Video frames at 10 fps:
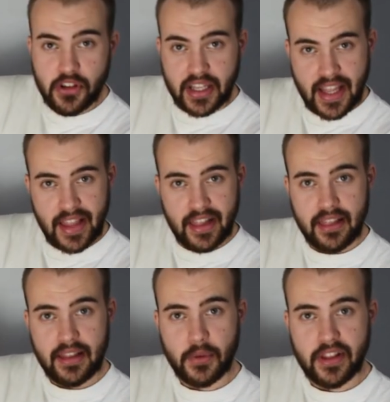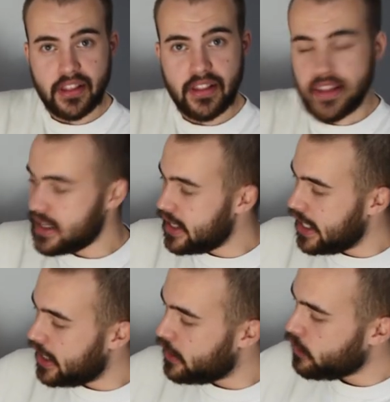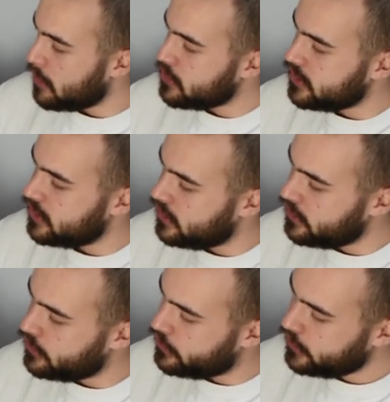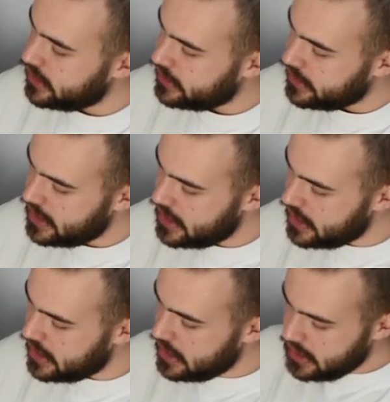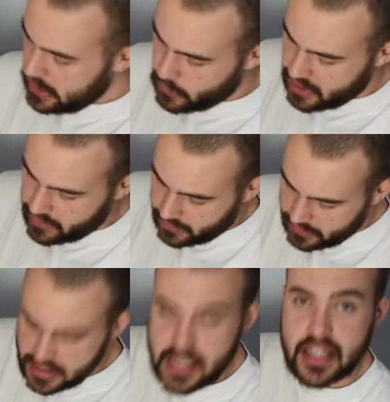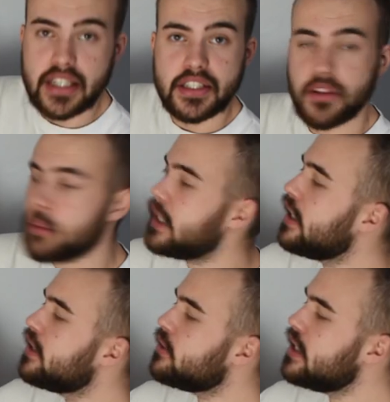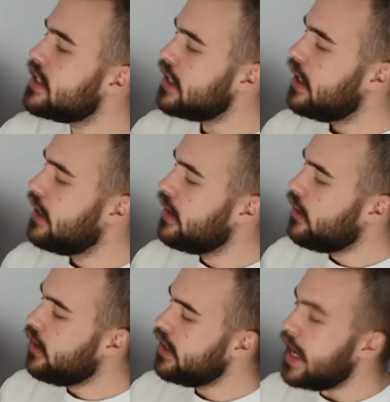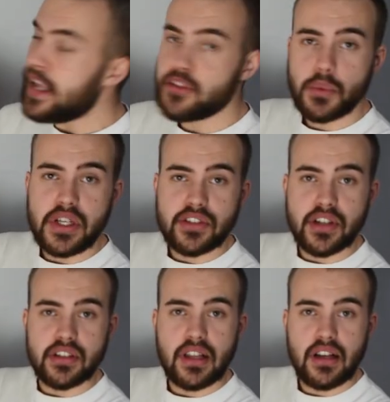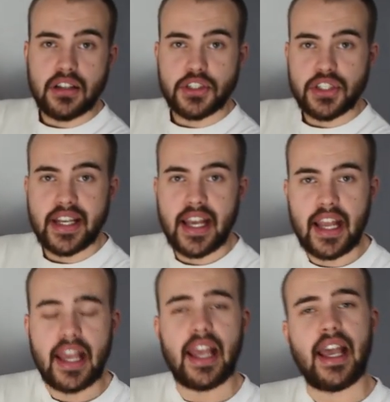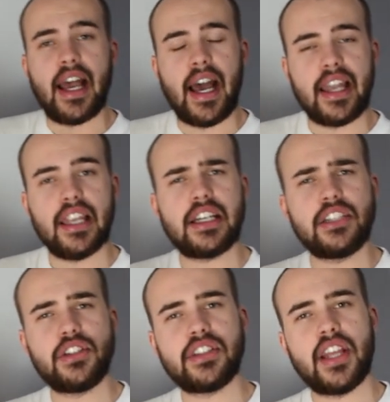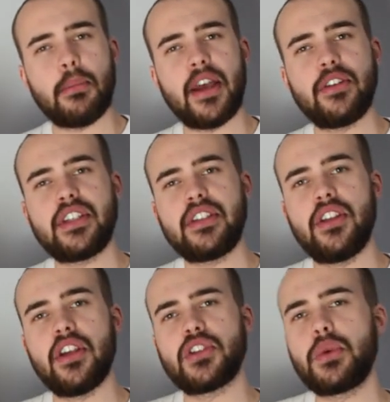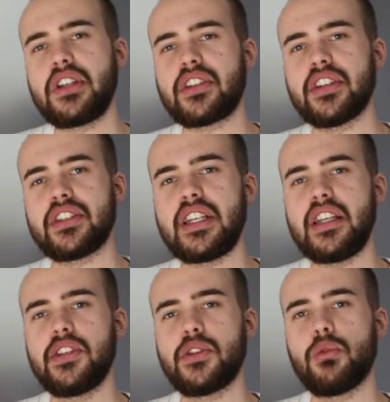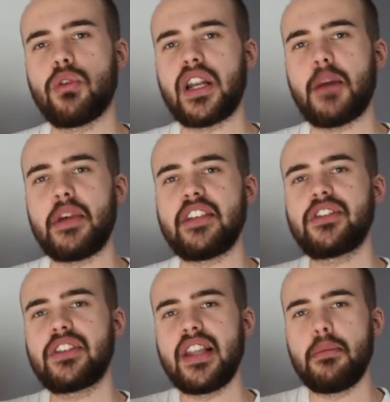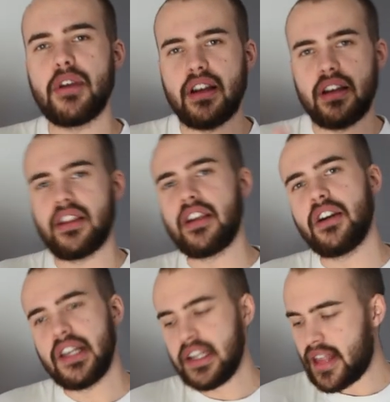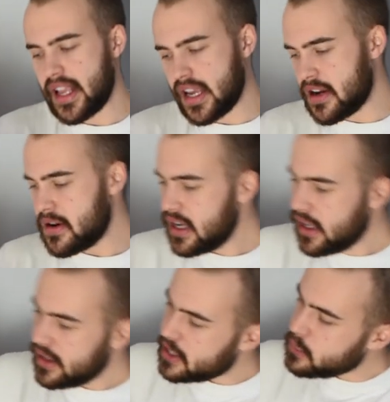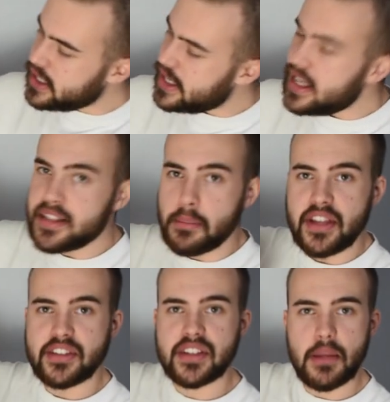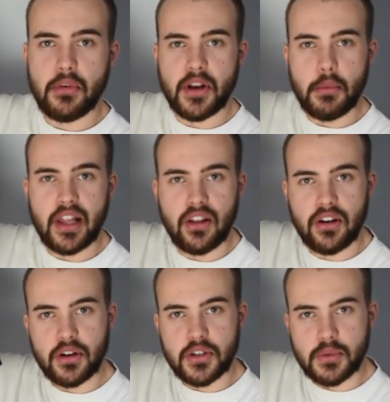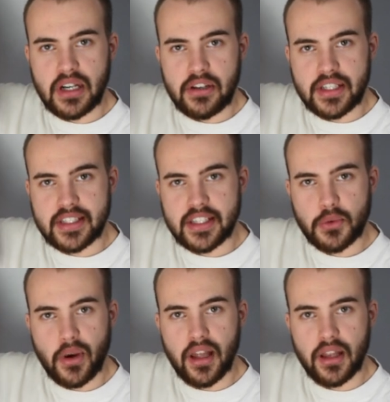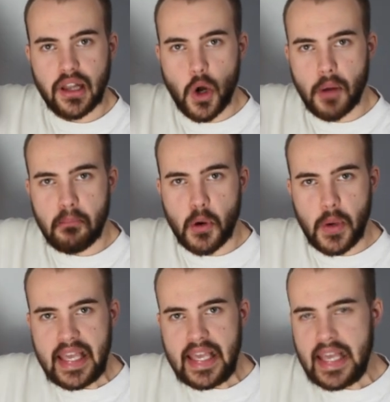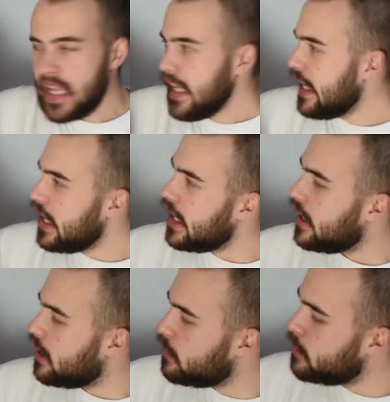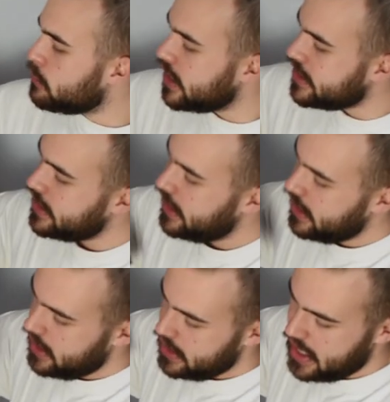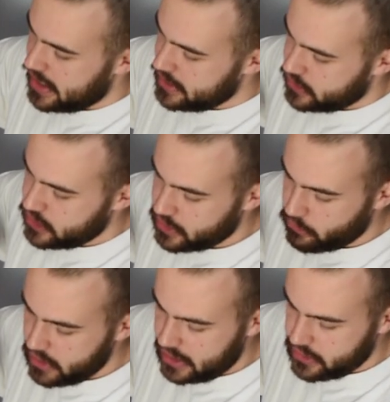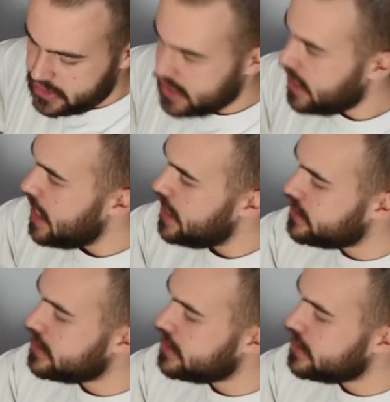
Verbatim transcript: to Kill with the uh, Raptor on front here with 1993 under it on a Screenstars large tag. And like I just said about the Screenstars tees running a bit slimmer the earlier they go, this one is a bit slimmer and a bit longer as well. You can see it's quite a long buoy, um, but yeah, it's just a really good tee. It